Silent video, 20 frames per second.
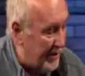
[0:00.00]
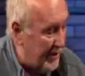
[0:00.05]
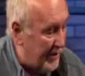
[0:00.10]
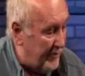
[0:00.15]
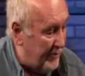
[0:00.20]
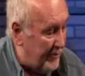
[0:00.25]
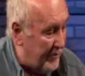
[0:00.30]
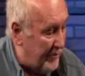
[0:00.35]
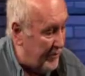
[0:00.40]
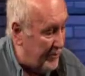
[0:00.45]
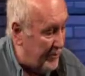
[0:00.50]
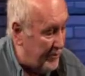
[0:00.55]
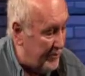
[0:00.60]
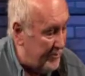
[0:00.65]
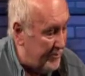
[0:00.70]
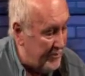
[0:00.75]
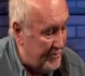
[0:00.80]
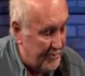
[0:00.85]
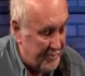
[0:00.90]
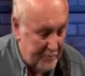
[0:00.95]
if you've
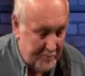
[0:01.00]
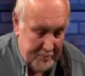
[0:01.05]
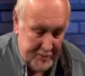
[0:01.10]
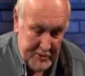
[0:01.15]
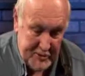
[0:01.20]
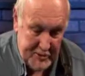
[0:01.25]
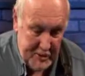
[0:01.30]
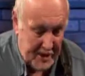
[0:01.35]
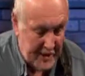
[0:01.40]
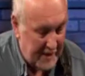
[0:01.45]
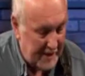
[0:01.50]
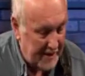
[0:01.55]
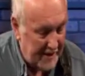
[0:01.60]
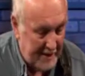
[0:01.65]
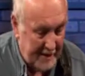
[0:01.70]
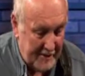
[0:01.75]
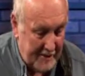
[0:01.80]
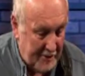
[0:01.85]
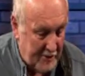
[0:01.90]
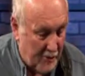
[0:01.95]

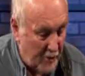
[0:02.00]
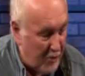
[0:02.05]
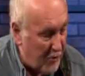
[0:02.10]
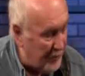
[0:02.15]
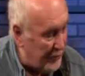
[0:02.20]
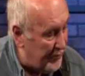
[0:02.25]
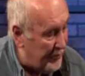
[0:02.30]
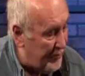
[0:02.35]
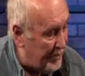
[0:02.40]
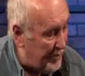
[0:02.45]
studied at all,